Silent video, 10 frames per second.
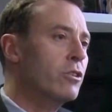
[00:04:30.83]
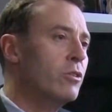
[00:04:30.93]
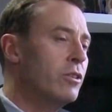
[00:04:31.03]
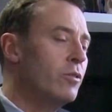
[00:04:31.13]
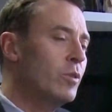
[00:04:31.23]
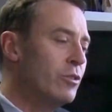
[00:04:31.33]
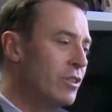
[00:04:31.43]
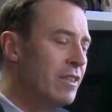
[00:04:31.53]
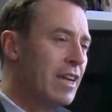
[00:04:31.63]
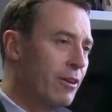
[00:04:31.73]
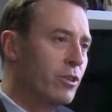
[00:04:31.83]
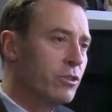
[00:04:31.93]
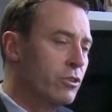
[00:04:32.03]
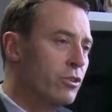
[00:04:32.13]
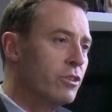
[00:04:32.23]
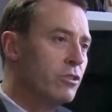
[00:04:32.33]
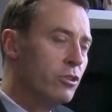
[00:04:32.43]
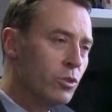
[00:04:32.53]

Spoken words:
So when you see the African surgeons